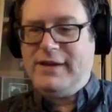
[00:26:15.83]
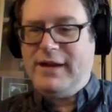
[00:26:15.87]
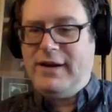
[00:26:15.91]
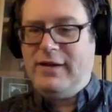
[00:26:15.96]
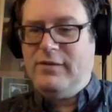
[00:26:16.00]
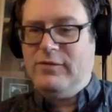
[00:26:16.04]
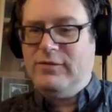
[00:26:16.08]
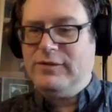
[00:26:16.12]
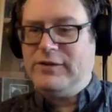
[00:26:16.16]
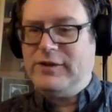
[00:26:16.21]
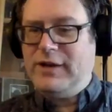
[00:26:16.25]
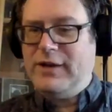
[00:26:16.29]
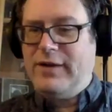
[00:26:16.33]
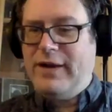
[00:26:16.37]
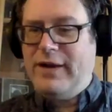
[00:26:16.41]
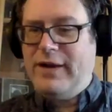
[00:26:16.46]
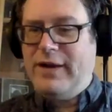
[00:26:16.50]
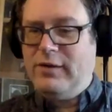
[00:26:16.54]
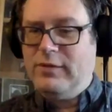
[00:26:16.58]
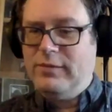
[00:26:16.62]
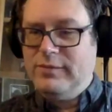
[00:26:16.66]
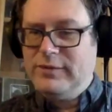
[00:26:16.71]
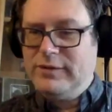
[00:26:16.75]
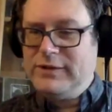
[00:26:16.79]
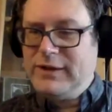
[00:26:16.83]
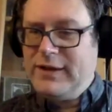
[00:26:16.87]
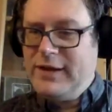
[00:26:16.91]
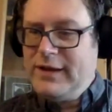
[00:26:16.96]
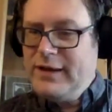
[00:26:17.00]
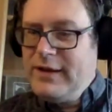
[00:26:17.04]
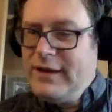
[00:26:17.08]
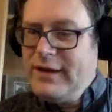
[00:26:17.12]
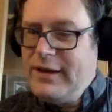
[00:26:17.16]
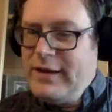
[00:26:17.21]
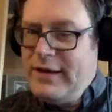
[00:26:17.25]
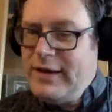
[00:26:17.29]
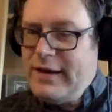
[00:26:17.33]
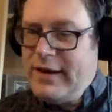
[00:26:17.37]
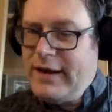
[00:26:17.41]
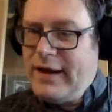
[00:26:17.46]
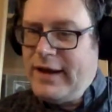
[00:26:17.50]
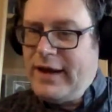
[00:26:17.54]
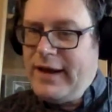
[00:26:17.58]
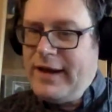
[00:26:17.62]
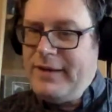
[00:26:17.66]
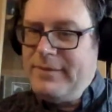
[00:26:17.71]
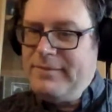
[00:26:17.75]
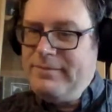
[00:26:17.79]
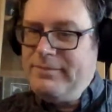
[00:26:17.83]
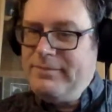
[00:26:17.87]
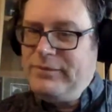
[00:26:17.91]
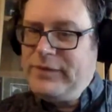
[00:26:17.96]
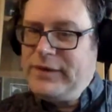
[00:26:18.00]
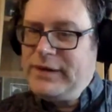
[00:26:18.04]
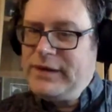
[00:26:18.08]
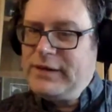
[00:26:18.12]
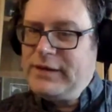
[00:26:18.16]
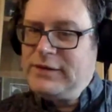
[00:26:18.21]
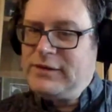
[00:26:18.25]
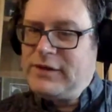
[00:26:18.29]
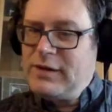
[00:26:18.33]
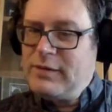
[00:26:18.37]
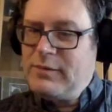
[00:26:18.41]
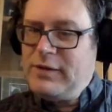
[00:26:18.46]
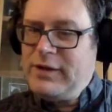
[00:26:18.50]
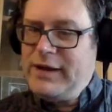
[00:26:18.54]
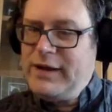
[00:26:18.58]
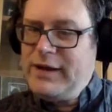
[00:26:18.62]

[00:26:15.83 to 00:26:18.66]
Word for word: that also helps. Um, somebody